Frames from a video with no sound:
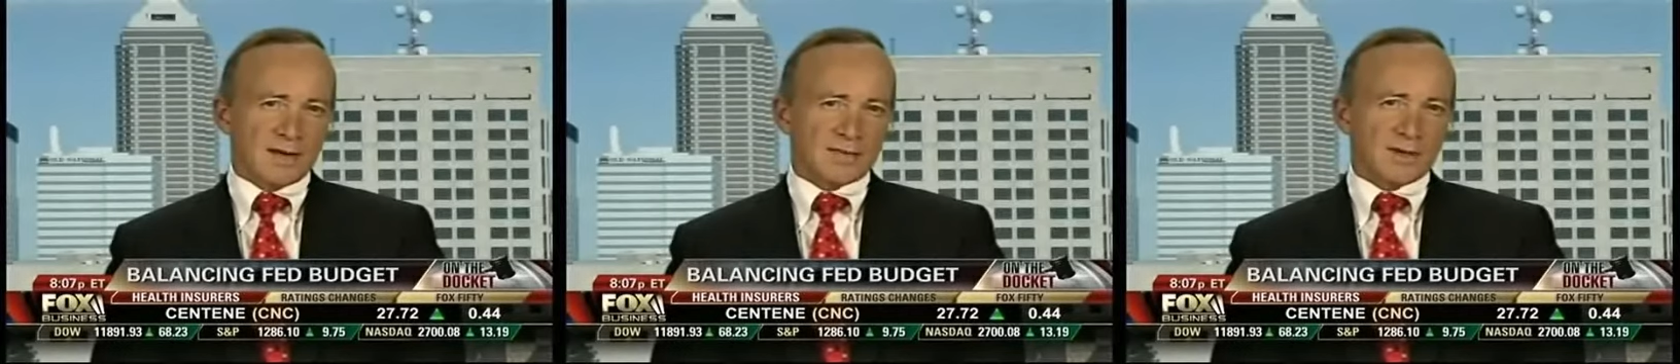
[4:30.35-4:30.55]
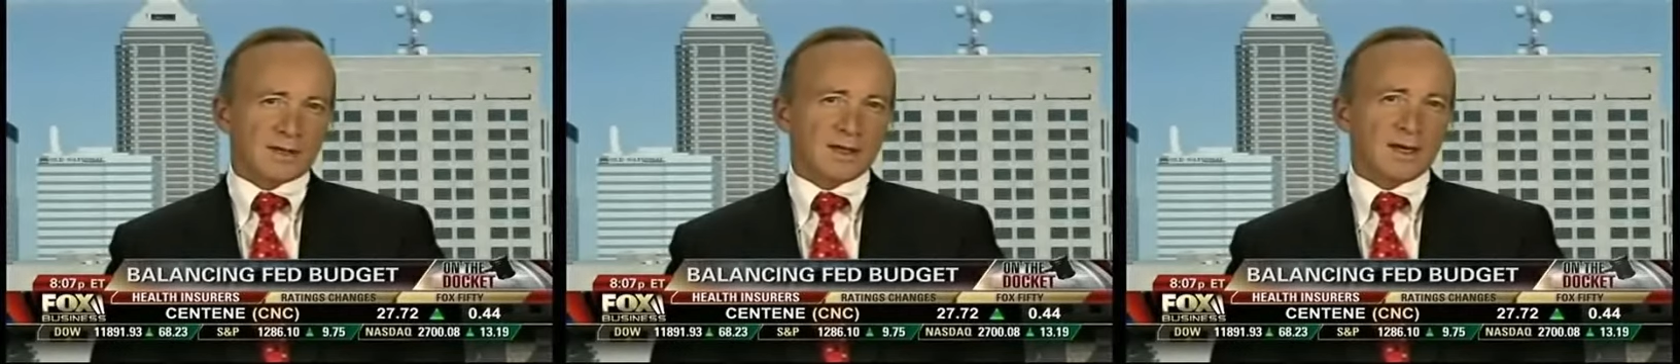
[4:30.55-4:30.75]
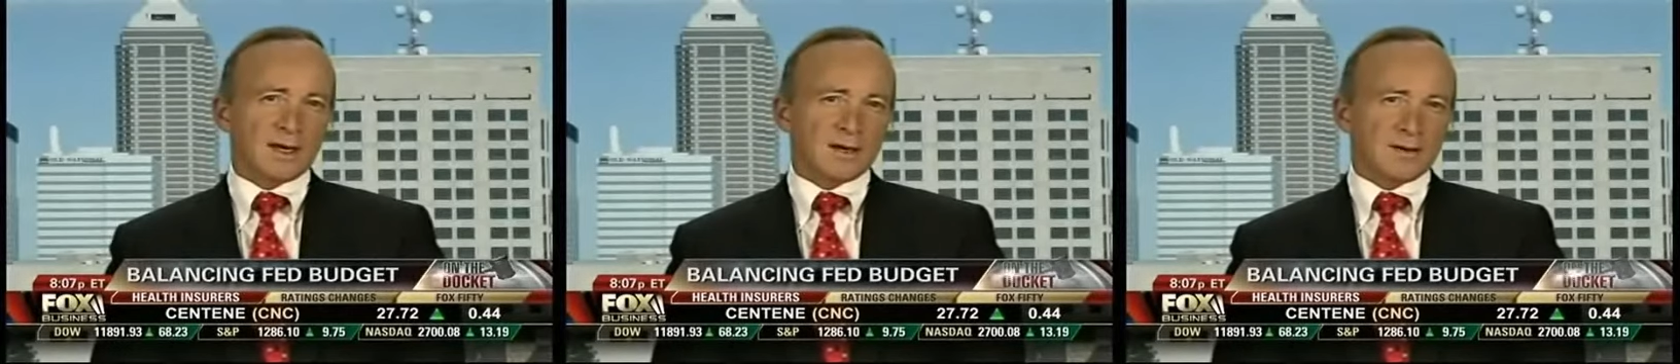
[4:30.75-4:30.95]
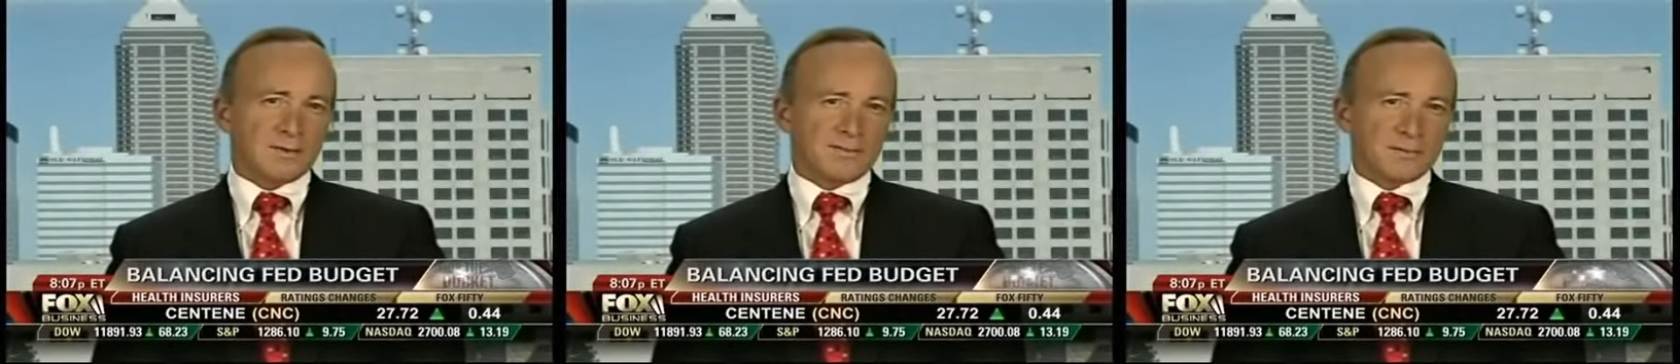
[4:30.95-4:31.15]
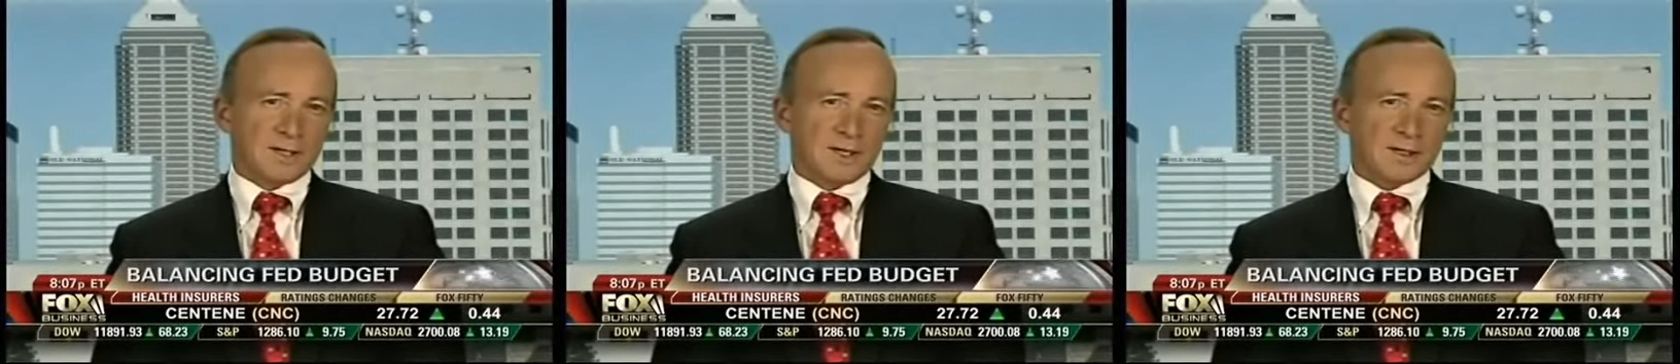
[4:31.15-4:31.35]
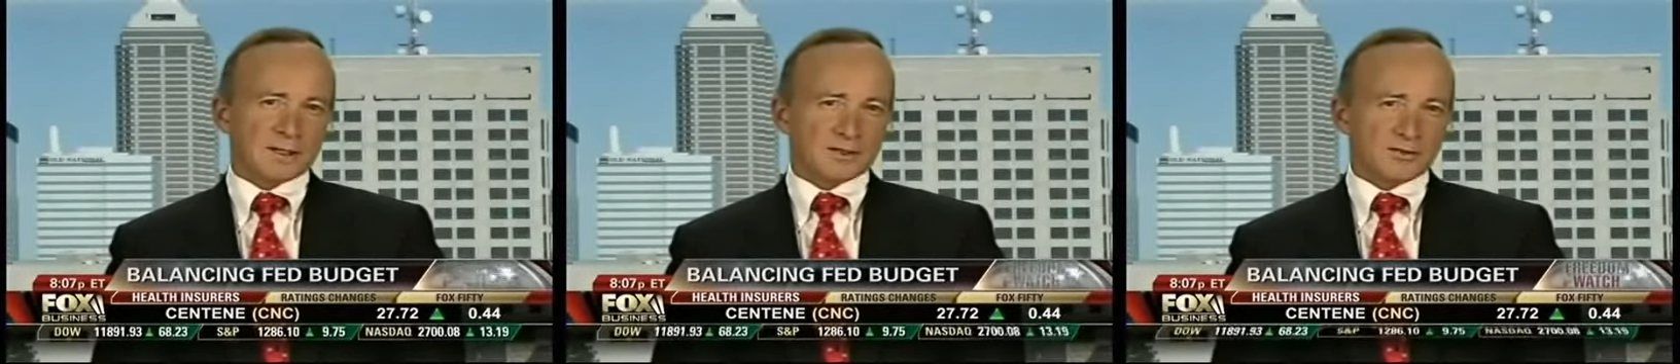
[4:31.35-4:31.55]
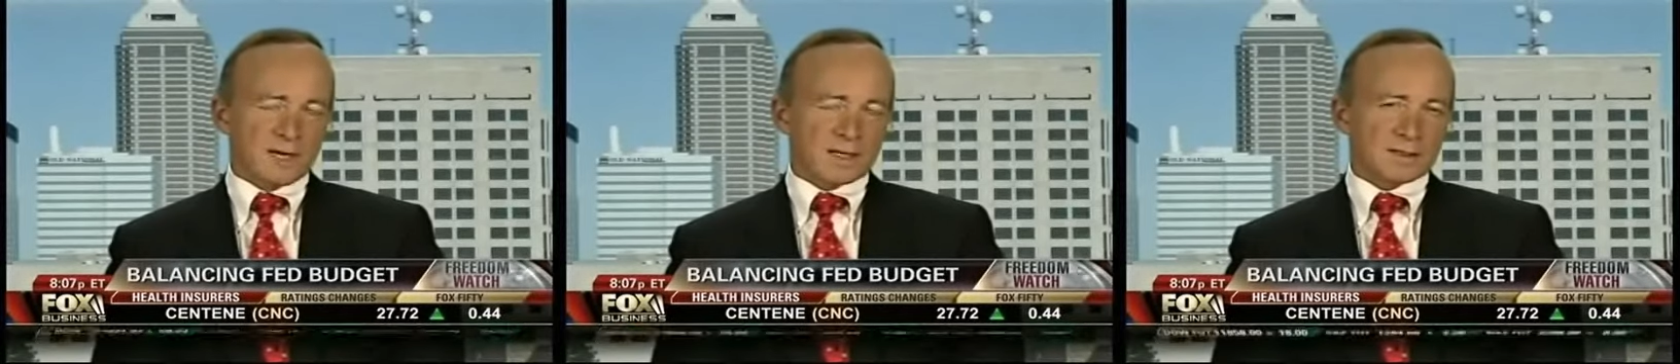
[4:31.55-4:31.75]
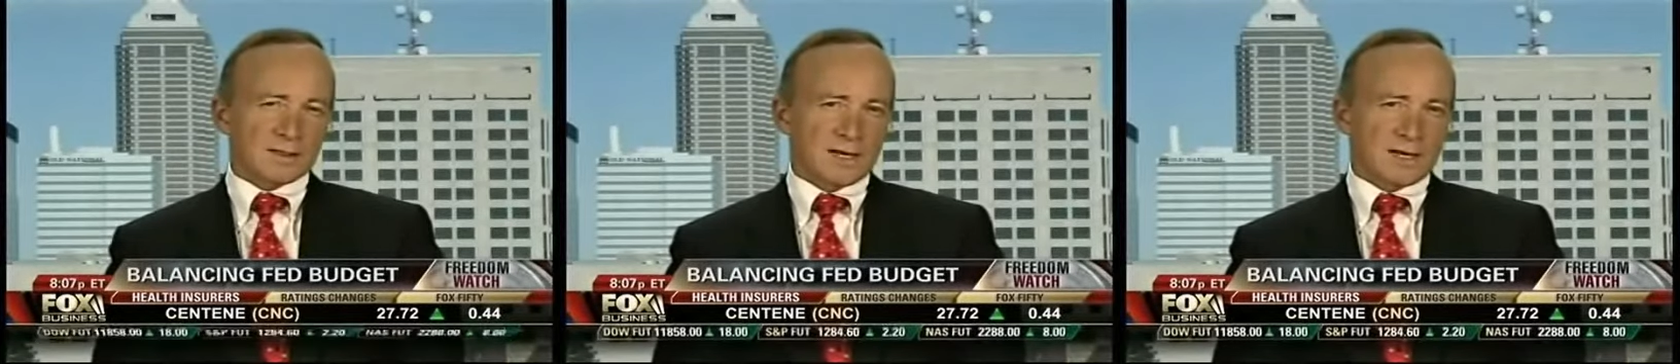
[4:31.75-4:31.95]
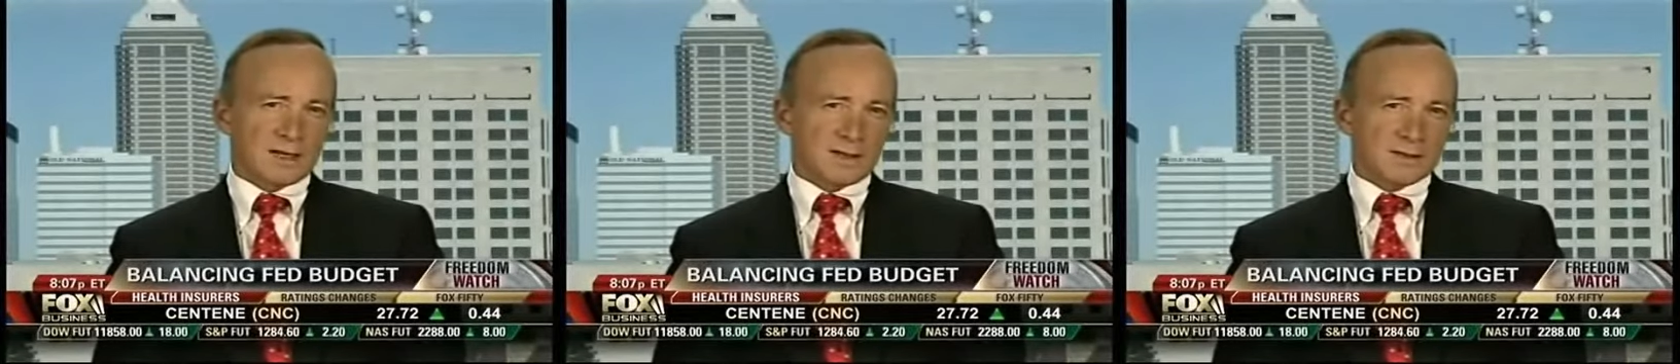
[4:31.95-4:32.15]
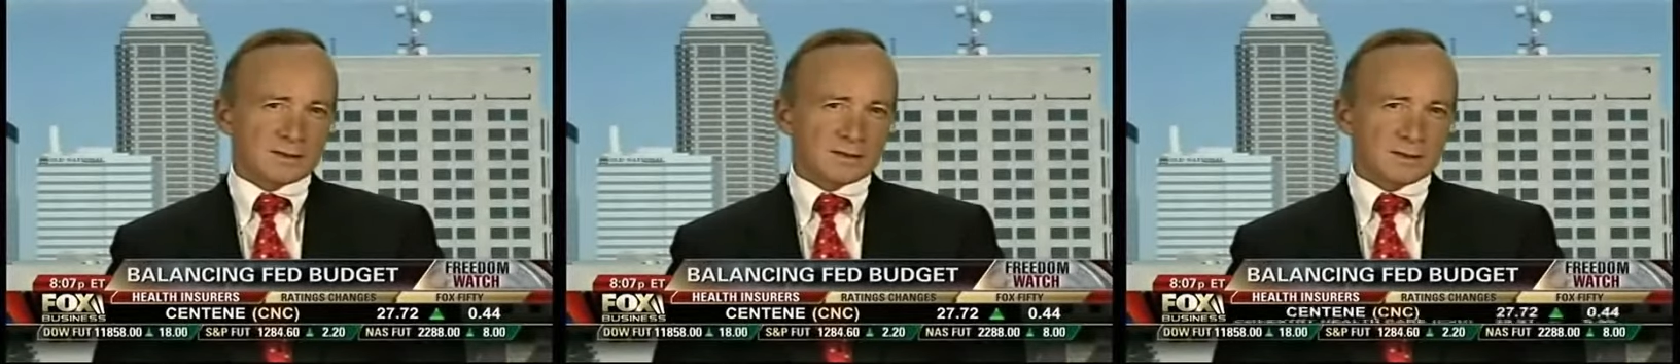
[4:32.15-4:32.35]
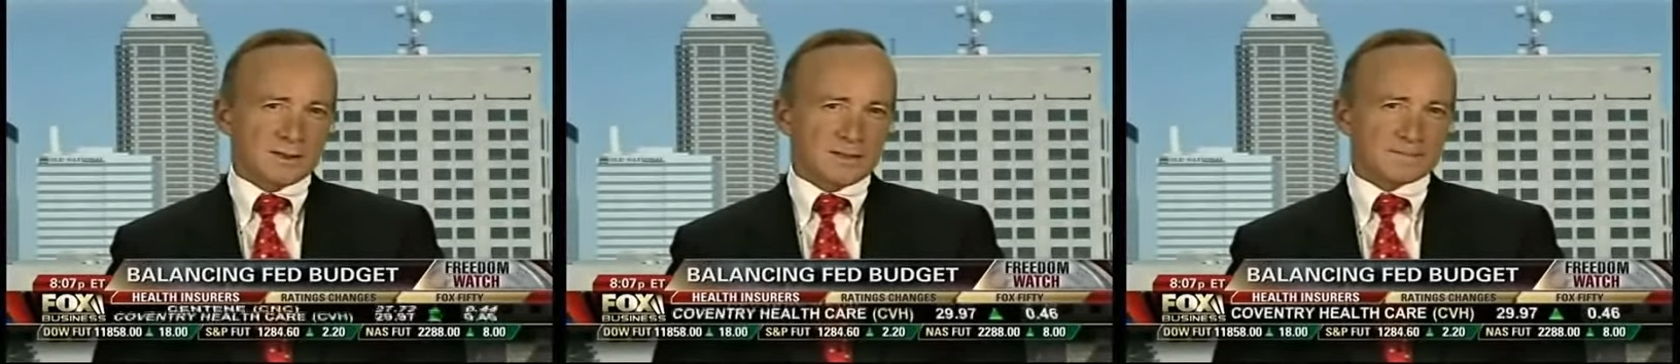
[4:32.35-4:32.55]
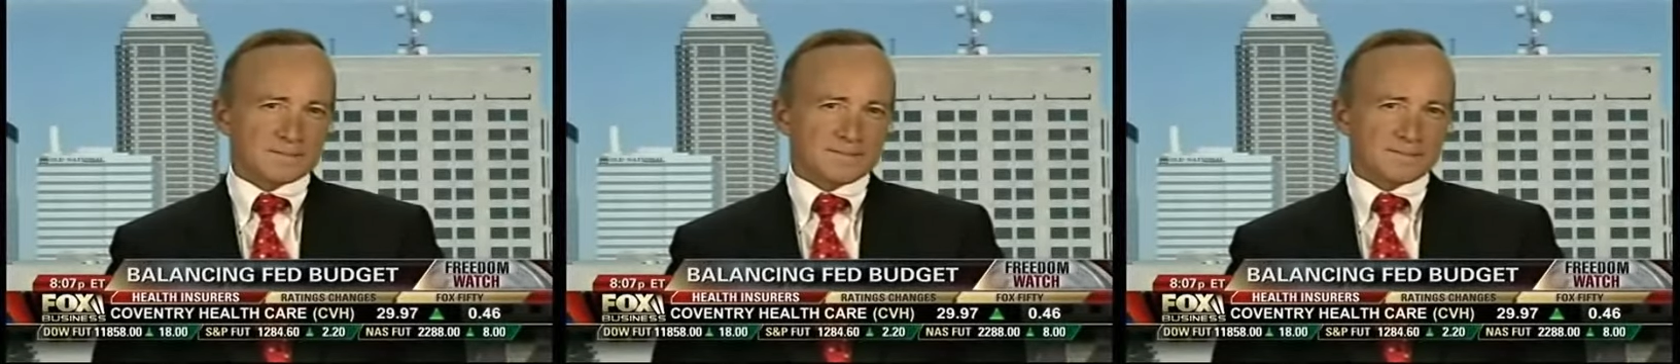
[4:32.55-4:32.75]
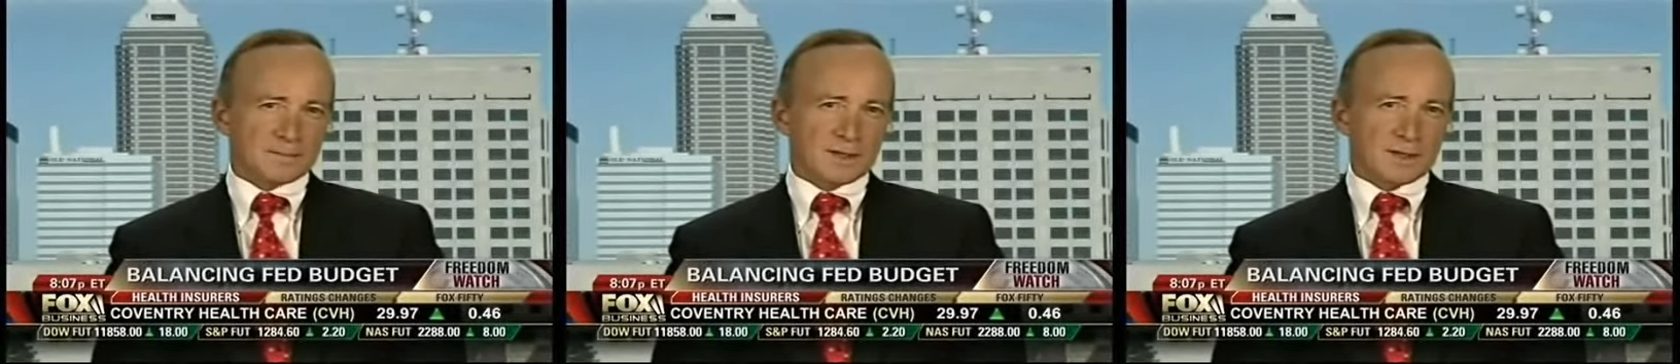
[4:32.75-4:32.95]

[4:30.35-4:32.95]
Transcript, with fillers: I think they ought to extract that as uh,